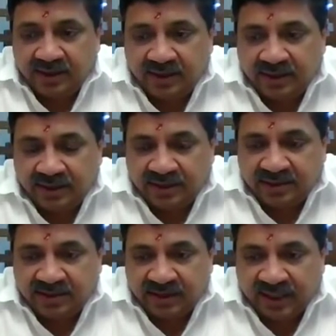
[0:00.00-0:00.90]
a
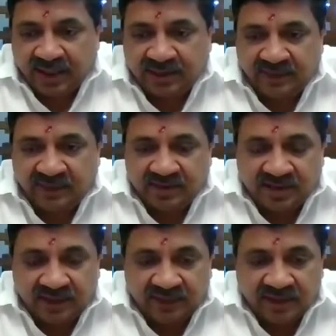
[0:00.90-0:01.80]
relatively
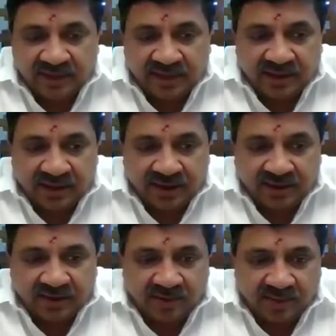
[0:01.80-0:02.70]
self-contained
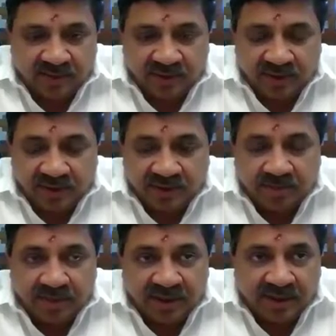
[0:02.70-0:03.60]
economy. We are not
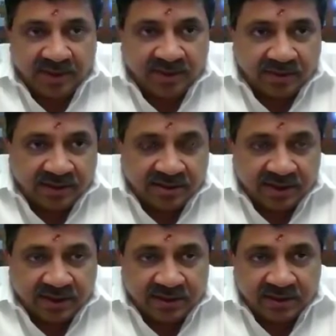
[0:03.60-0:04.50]
dependent on the
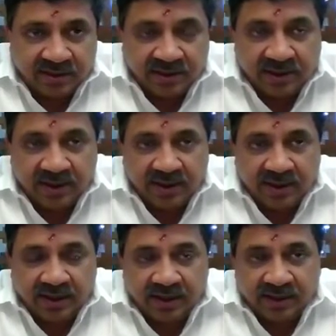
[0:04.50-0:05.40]
center
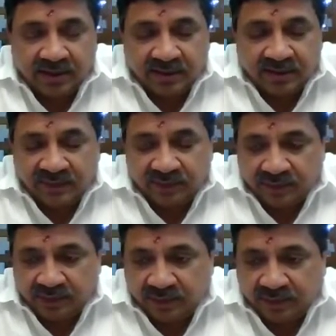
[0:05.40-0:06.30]
either
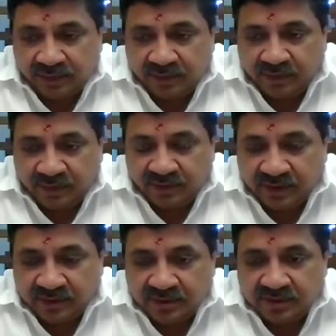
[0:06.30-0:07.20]
for
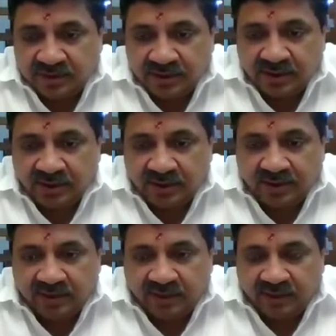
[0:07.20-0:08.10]
funds
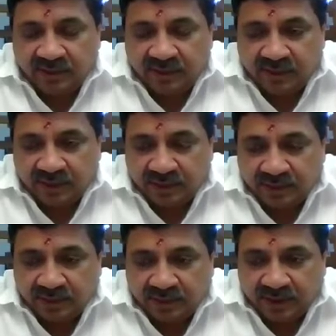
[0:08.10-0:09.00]
or
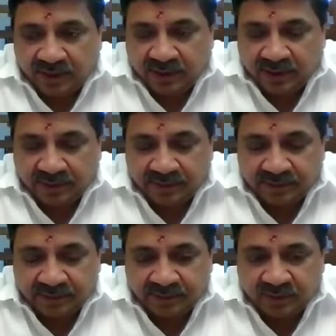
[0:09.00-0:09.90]
for
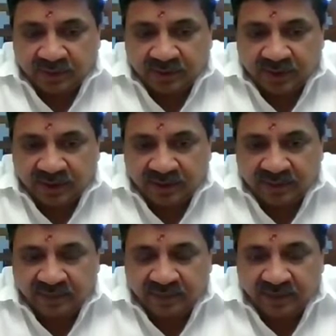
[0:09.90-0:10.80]
kind
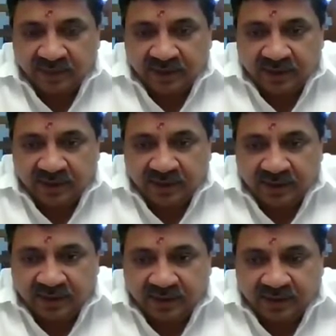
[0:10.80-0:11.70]
of
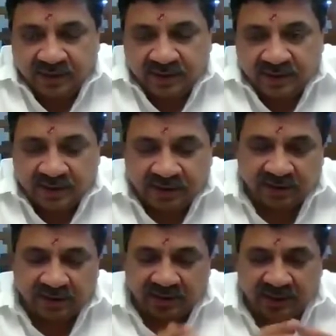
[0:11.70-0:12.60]

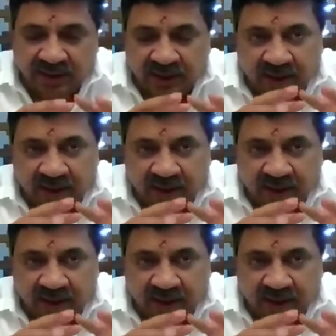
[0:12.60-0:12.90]
that